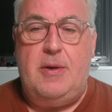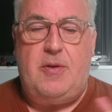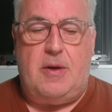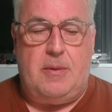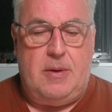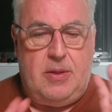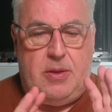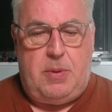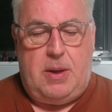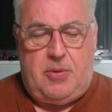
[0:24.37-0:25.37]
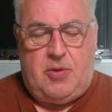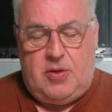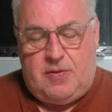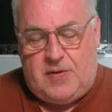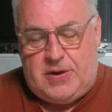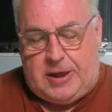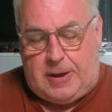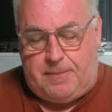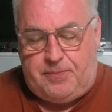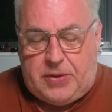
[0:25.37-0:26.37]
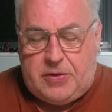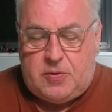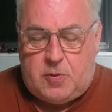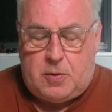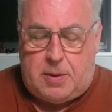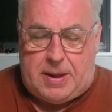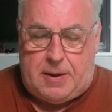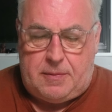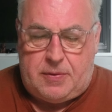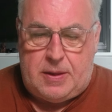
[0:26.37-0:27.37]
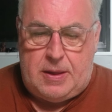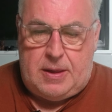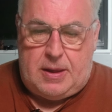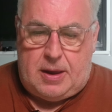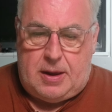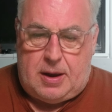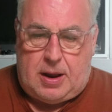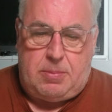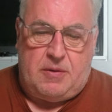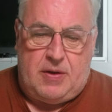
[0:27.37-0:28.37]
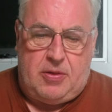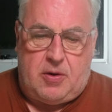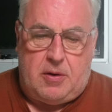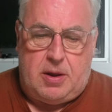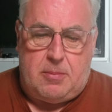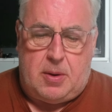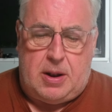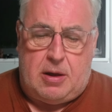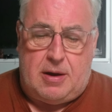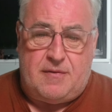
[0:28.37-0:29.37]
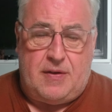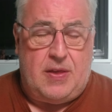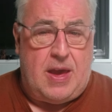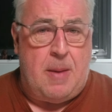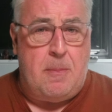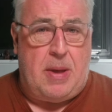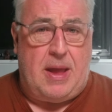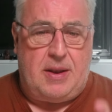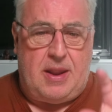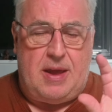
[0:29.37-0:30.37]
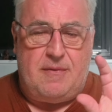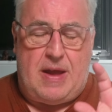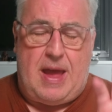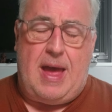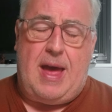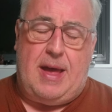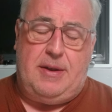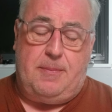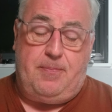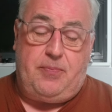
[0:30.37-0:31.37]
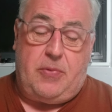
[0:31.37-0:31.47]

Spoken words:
So the purpose of this video is to talk about a couple of things going on in my life and the impact they've had.